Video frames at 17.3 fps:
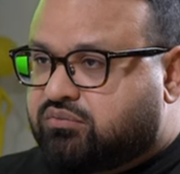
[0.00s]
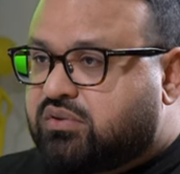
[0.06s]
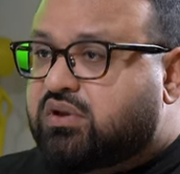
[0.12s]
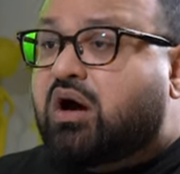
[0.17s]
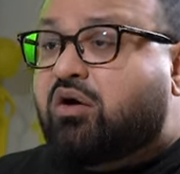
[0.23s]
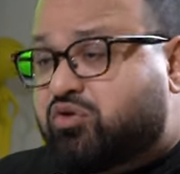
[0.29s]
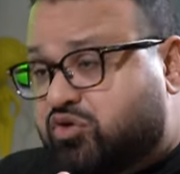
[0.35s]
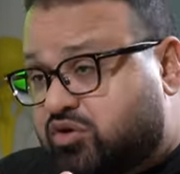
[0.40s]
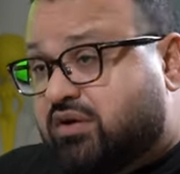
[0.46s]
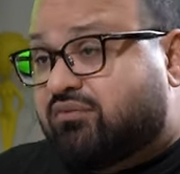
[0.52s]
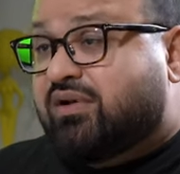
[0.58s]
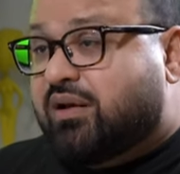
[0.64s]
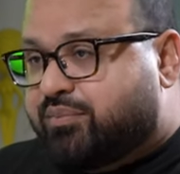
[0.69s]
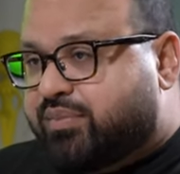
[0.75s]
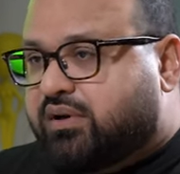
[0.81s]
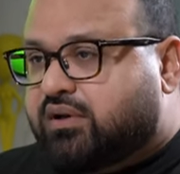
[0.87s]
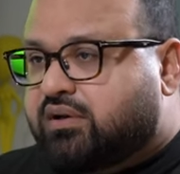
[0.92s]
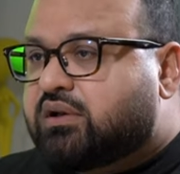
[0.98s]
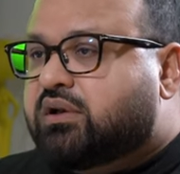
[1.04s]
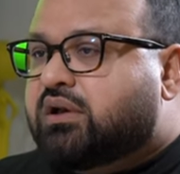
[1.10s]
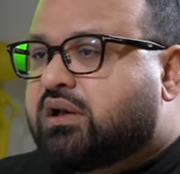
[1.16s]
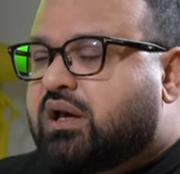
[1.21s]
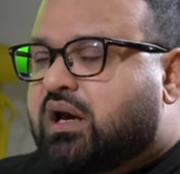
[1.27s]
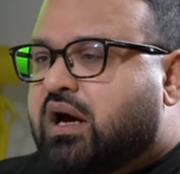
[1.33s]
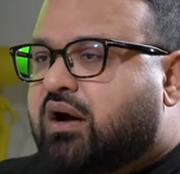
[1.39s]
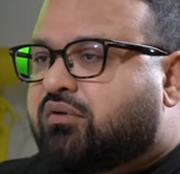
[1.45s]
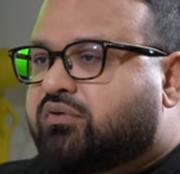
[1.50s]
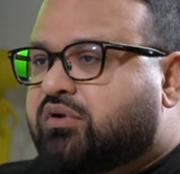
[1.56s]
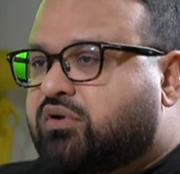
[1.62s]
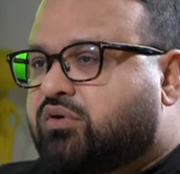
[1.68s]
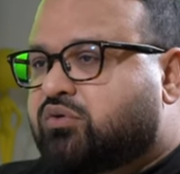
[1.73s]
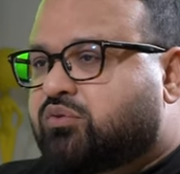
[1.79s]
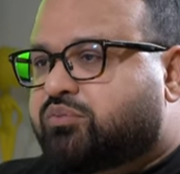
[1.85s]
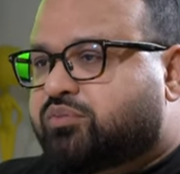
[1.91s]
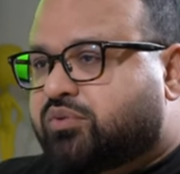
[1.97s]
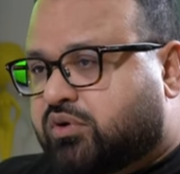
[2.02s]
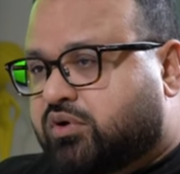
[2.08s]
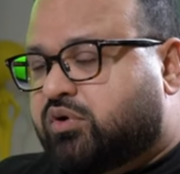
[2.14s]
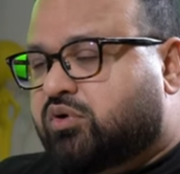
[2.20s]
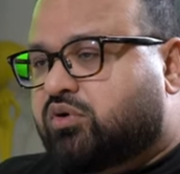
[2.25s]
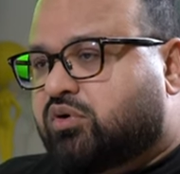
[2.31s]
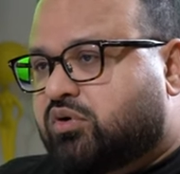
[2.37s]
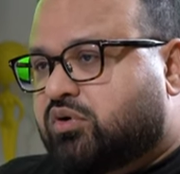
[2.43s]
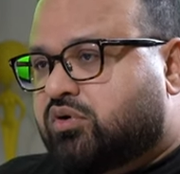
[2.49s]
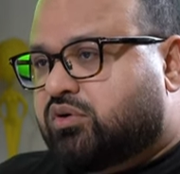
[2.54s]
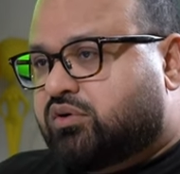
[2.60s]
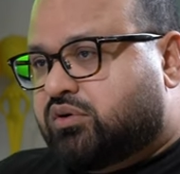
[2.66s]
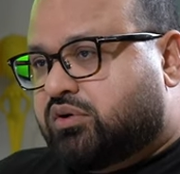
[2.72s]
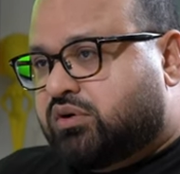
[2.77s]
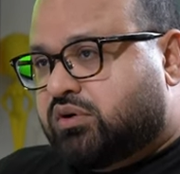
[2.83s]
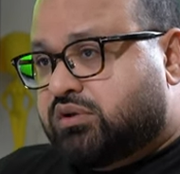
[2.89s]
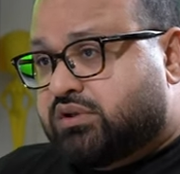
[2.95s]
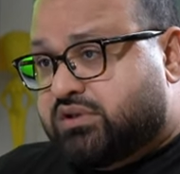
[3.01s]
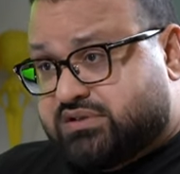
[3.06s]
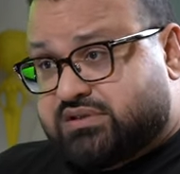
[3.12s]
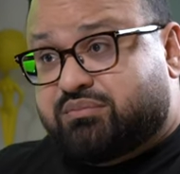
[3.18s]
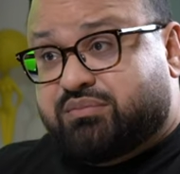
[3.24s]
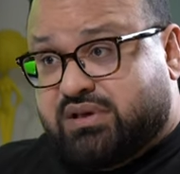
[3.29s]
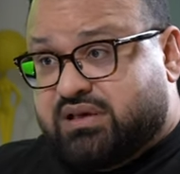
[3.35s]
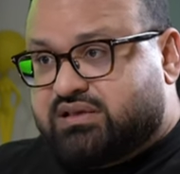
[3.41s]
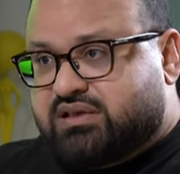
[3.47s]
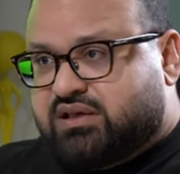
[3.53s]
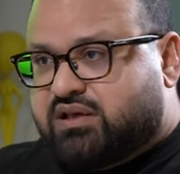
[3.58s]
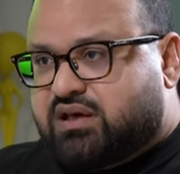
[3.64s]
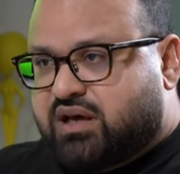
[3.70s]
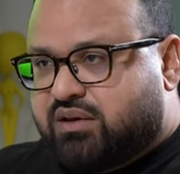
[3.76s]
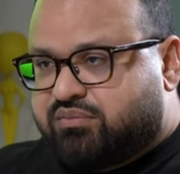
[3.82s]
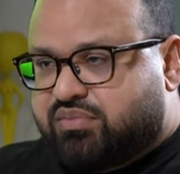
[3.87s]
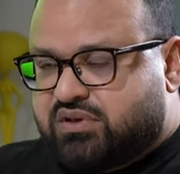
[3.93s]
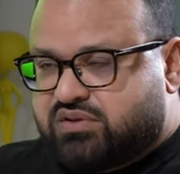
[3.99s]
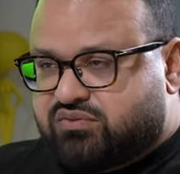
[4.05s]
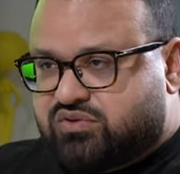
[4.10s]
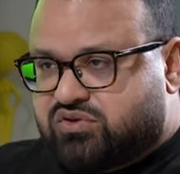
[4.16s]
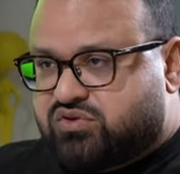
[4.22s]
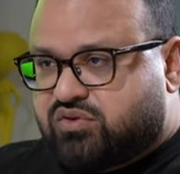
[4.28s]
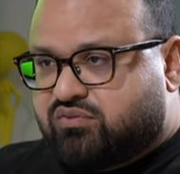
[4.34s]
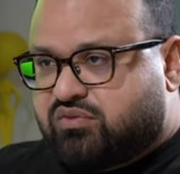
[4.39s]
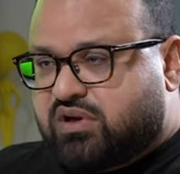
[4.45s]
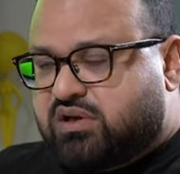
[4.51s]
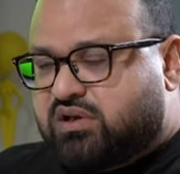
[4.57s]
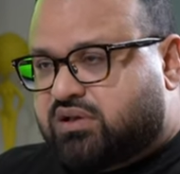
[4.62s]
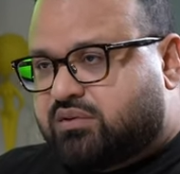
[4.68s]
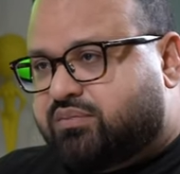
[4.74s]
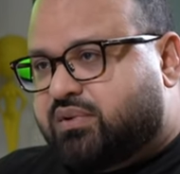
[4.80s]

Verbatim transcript: I mean, how you develop it after you procure uh, this amazing IPs which you have done in the